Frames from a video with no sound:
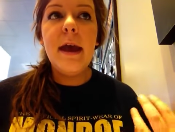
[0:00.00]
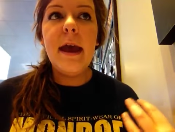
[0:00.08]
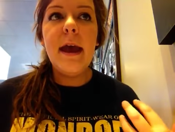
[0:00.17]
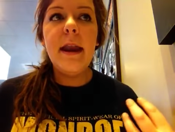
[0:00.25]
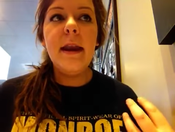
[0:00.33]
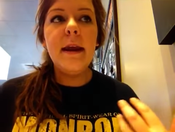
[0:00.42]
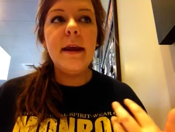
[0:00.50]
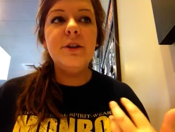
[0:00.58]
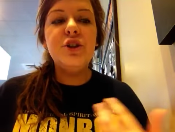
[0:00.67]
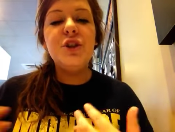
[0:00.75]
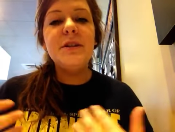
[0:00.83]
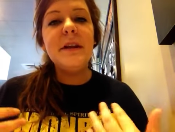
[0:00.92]
and
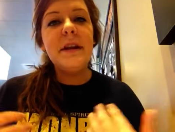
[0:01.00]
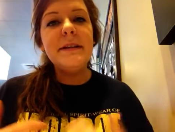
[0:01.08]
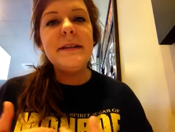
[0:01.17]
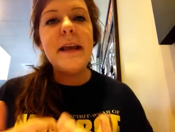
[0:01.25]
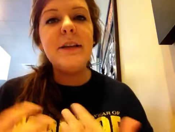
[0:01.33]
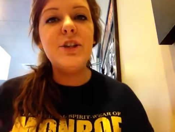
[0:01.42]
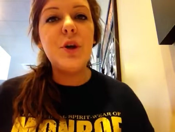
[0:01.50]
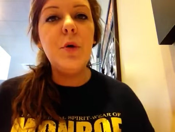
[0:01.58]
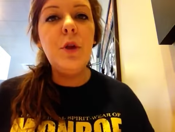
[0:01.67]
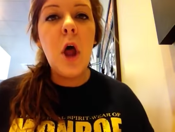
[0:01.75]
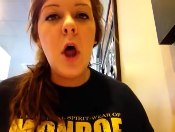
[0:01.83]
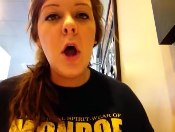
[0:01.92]
it's just that it takes so
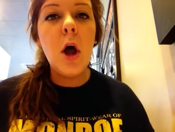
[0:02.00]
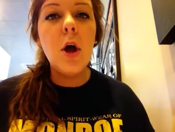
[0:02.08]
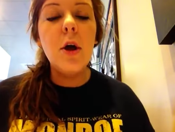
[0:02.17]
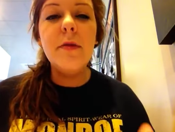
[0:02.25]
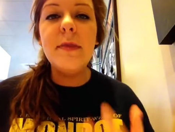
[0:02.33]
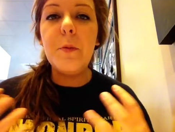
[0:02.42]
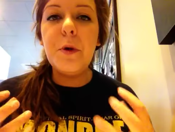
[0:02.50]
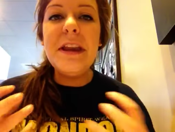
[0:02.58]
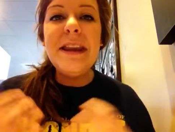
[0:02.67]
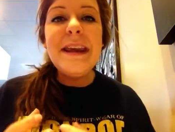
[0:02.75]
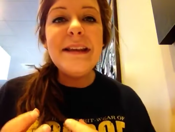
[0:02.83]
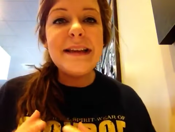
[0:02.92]
long that we
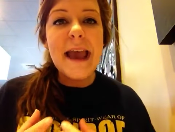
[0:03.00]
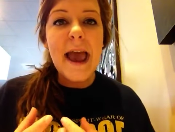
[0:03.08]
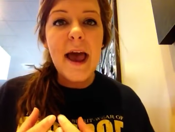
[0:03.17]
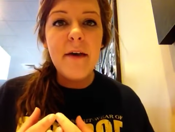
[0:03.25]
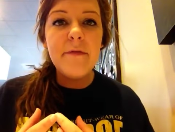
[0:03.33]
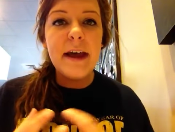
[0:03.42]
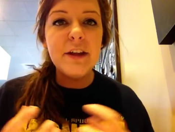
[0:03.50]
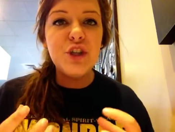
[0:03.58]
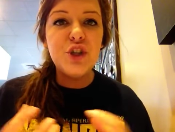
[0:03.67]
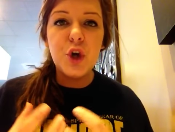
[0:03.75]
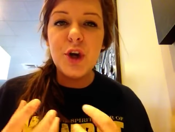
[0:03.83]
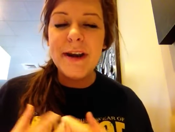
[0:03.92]
need to have that
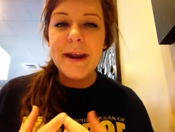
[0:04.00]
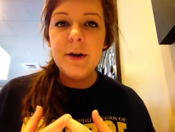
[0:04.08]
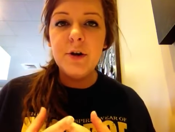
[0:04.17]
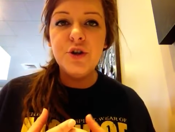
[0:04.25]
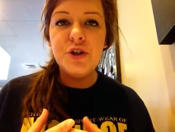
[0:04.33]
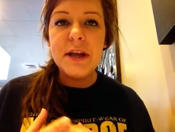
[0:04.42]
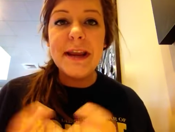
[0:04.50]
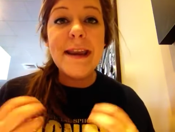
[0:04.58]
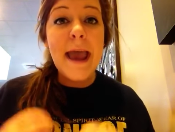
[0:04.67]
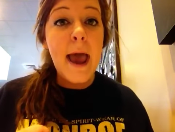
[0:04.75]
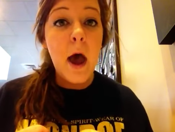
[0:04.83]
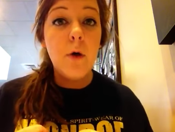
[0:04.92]
certain energy
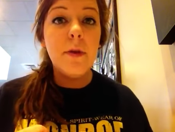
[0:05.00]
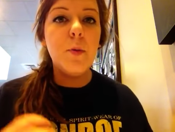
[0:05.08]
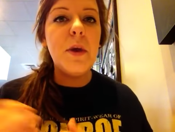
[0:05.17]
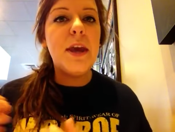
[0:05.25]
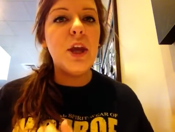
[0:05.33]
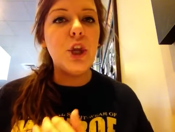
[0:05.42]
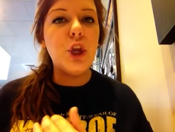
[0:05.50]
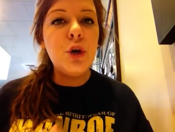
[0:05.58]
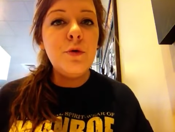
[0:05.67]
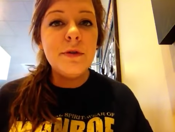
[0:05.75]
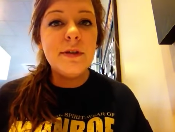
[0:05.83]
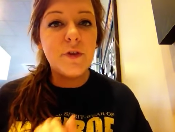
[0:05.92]
now that we can
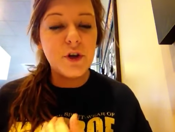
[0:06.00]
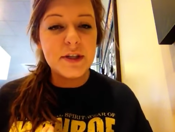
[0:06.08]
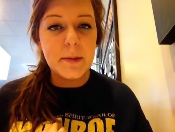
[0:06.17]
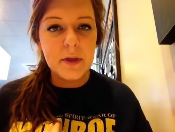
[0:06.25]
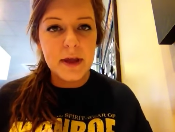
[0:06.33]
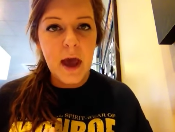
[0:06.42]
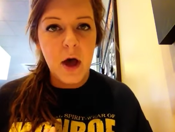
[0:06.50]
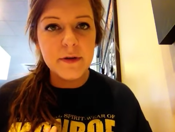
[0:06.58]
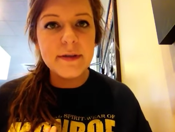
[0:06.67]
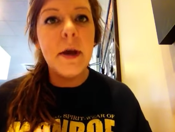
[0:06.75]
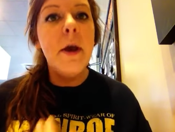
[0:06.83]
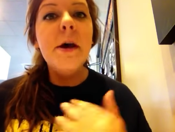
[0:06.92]
use for something
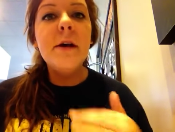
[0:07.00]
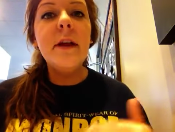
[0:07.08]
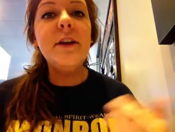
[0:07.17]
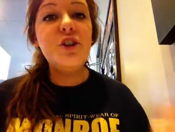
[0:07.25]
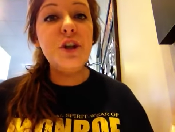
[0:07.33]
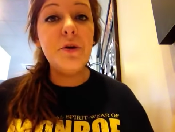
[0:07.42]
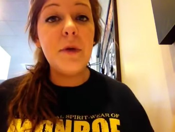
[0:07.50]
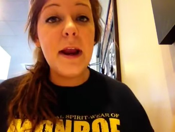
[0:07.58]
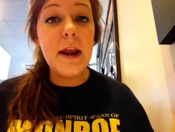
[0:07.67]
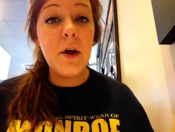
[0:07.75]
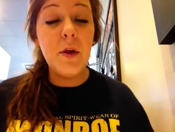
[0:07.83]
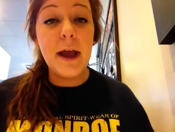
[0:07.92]
else, like
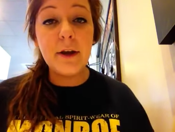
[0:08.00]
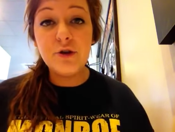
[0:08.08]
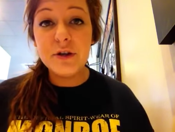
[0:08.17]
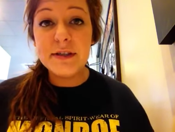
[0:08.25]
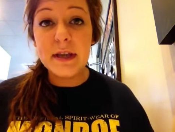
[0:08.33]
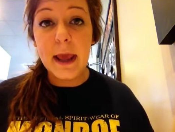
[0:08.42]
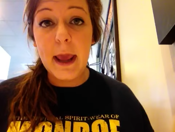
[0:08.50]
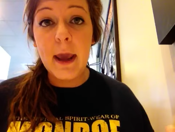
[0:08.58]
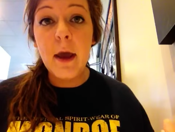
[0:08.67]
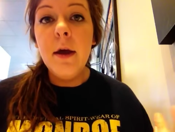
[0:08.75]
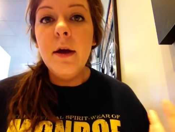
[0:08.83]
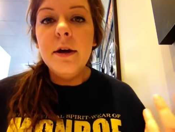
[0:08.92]
generating
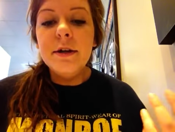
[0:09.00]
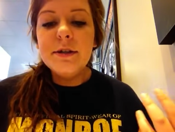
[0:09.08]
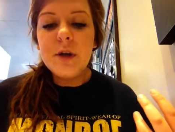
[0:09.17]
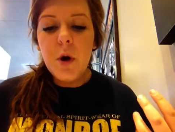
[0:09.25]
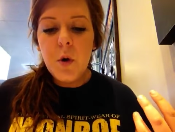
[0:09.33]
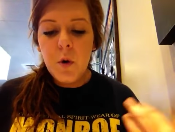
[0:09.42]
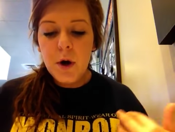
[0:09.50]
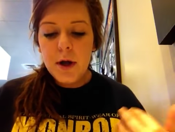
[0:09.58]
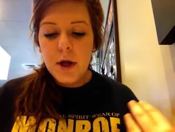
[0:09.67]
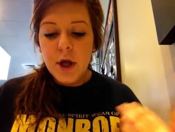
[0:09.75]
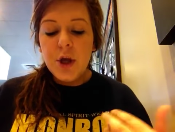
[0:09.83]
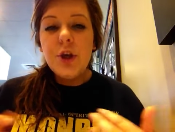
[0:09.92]
electricity. So
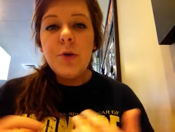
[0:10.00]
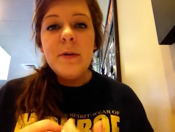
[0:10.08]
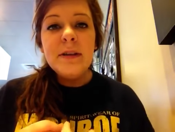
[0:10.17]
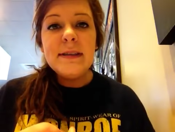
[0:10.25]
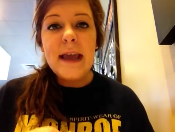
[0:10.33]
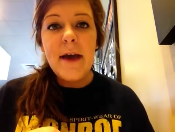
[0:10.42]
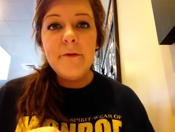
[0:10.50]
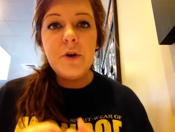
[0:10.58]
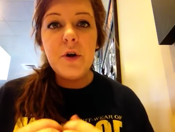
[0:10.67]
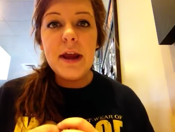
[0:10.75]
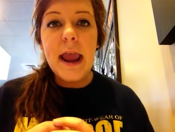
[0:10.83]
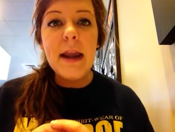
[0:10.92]
humans
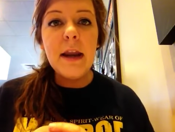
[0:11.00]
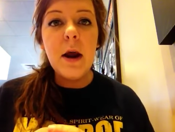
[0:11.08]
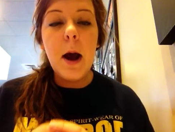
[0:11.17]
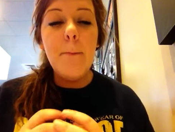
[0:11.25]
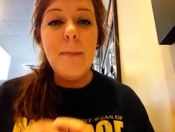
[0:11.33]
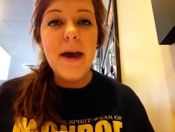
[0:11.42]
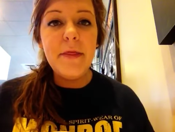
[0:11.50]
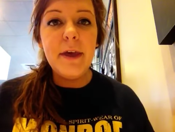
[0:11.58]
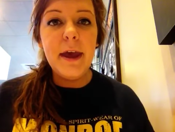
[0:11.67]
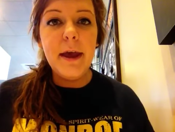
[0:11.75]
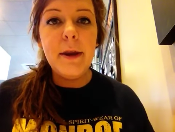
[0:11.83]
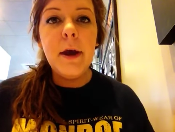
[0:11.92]
have created a
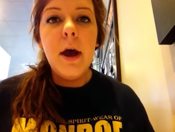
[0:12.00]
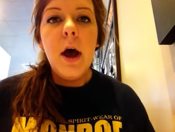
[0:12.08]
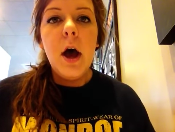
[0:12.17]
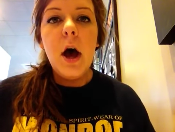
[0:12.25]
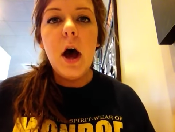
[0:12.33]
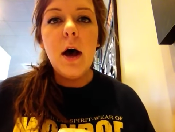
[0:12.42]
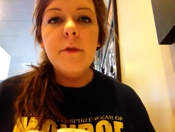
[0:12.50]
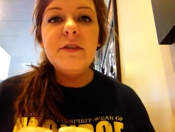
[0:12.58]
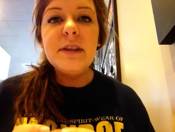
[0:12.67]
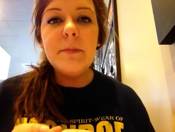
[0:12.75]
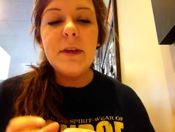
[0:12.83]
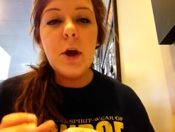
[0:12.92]
method of
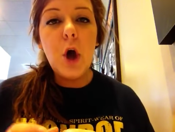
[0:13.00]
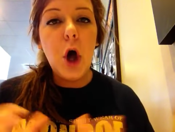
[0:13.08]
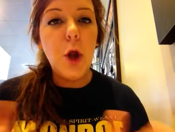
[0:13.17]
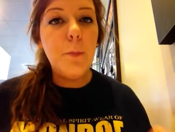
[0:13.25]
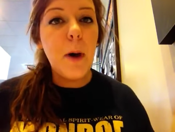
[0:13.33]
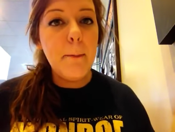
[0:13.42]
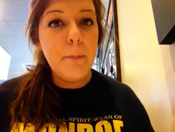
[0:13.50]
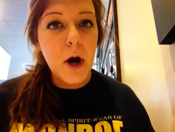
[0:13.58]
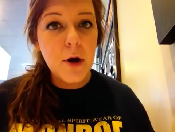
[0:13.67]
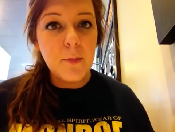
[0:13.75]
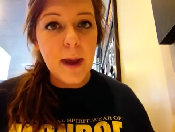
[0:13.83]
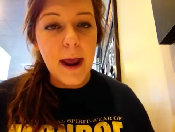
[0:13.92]
something called
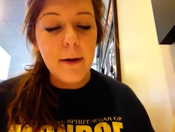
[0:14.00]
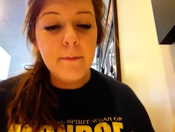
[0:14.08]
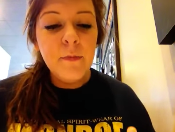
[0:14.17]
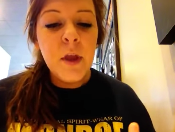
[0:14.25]
bombardment,